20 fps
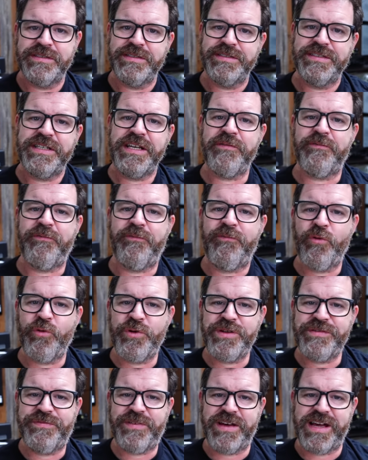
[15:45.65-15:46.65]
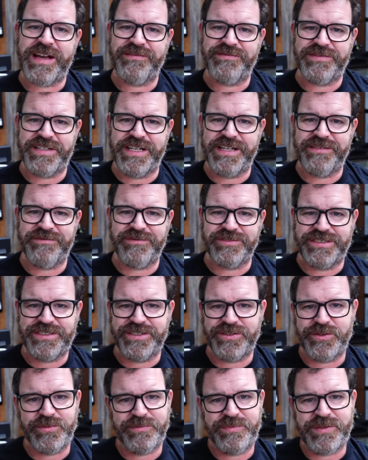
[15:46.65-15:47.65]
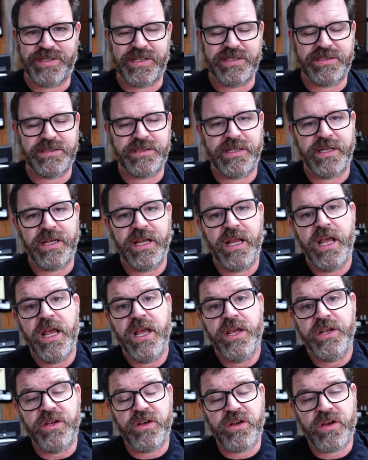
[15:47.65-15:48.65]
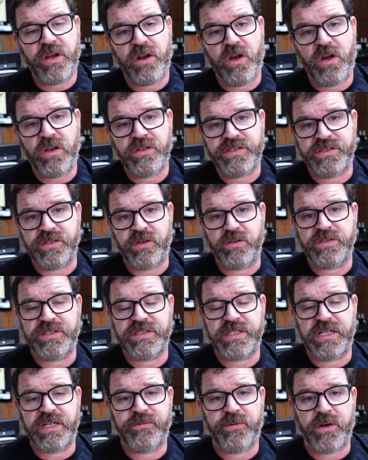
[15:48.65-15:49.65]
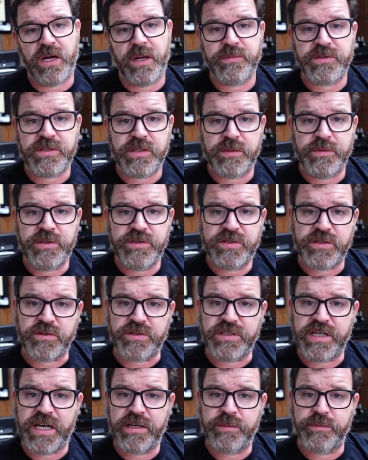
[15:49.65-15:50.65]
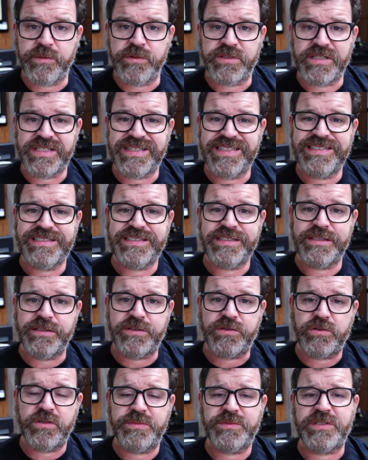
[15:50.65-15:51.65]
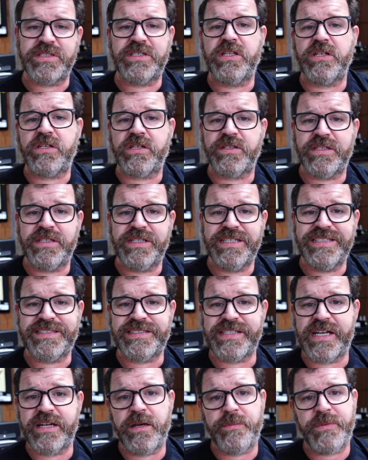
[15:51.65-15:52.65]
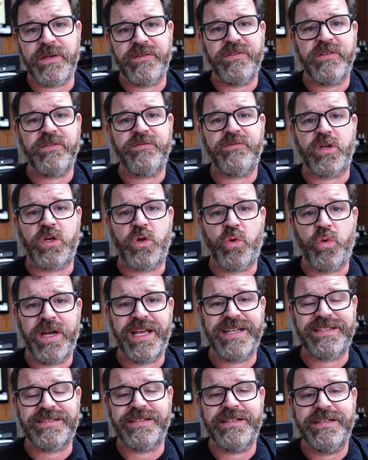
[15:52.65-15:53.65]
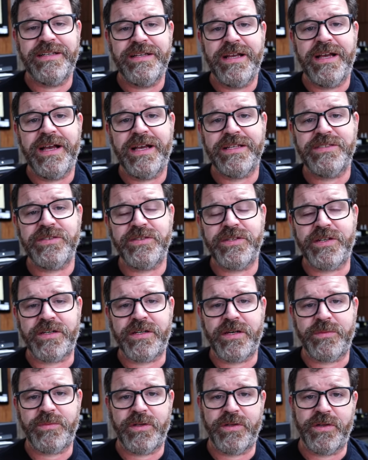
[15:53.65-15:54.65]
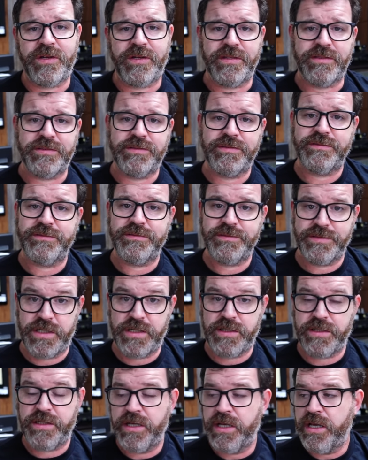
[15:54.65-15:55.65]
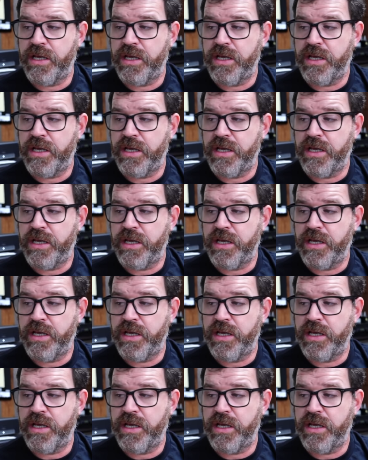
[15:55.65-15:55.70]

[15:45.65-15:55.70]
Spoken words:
They have 45-day return policy. You can also sign up for Amazon Music or Tidal Music. Links in the description. Click on the link. Sign up. Even if you quit, I still get a couple of dollars. Okay?